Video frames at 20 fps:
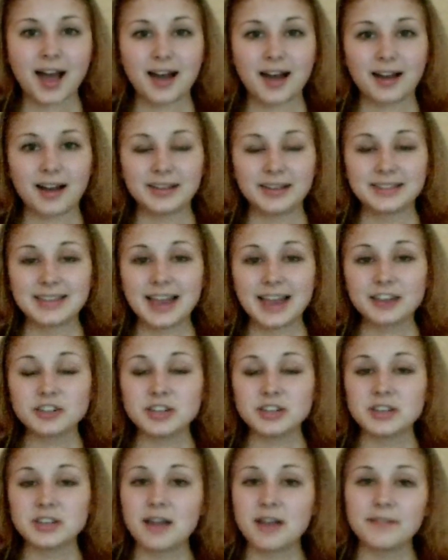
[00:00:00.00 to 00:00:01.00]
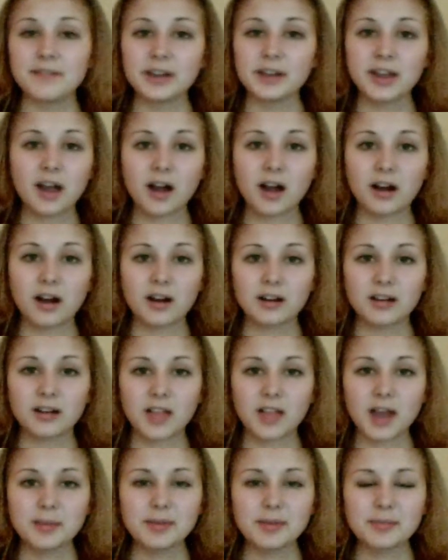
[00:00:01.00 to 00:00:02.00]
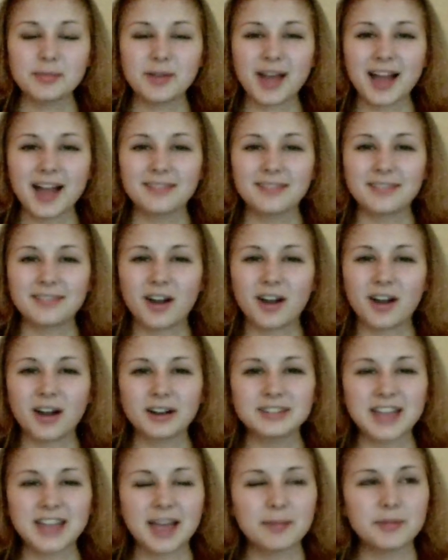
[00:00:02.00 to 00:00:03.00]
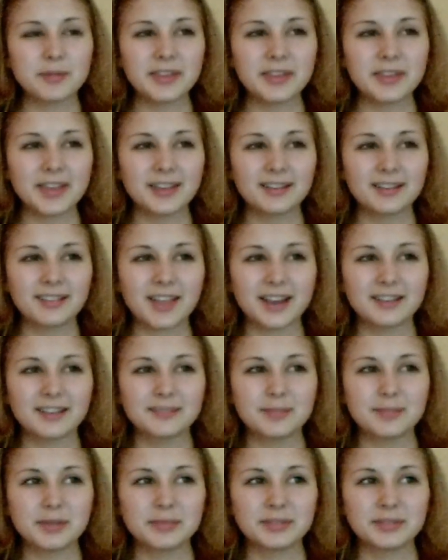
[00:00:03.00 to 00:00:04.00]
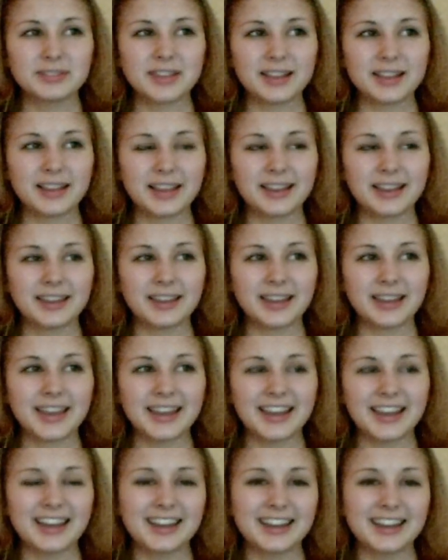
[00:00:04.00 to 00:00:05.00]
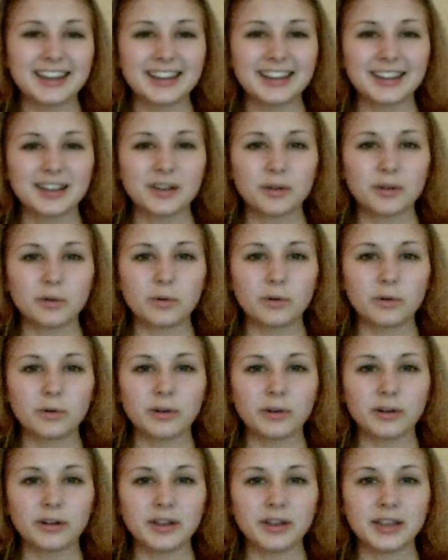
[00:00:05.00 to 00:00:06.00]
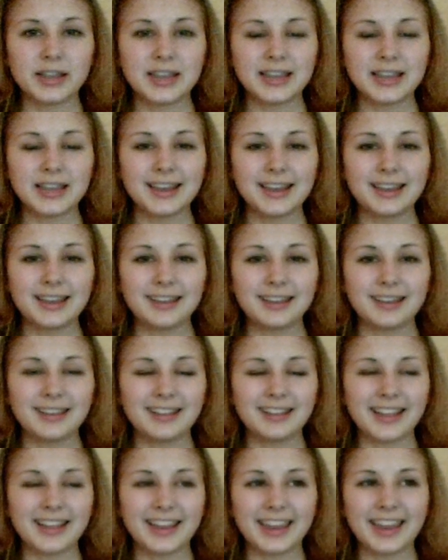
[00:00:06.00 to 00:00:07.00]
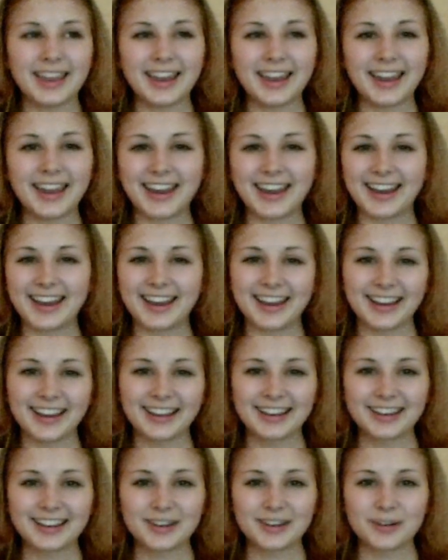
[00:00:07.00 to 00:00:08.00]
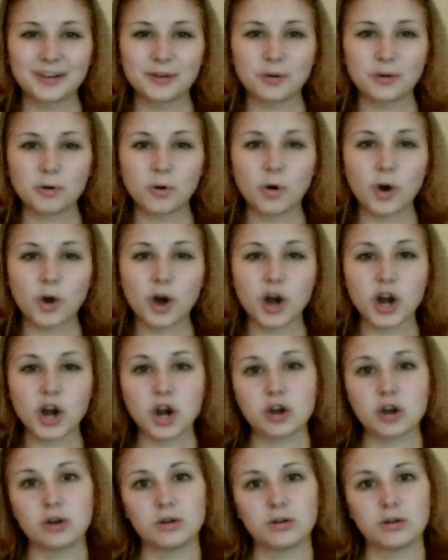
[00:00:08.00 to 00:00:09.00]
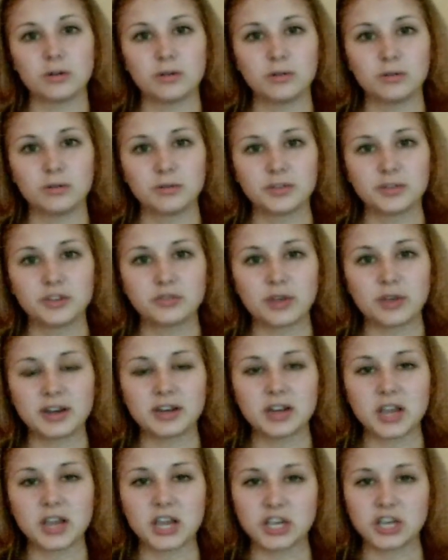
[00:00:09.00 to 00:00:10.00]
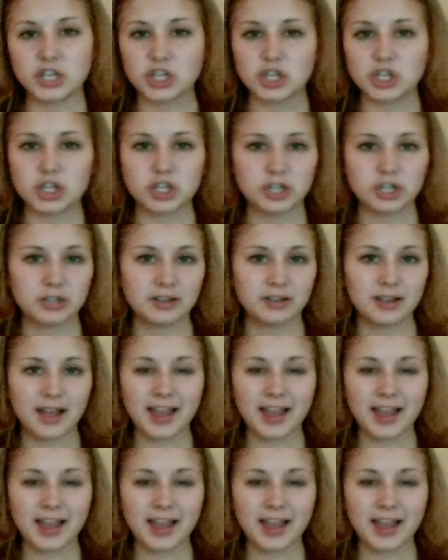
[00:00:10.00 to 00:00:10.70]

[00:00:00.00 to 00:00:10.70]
It's actually not very hard. A lot of people have a hard time with it. A lot of people say like ich or ich, like ich, or oh, the dreaded ish.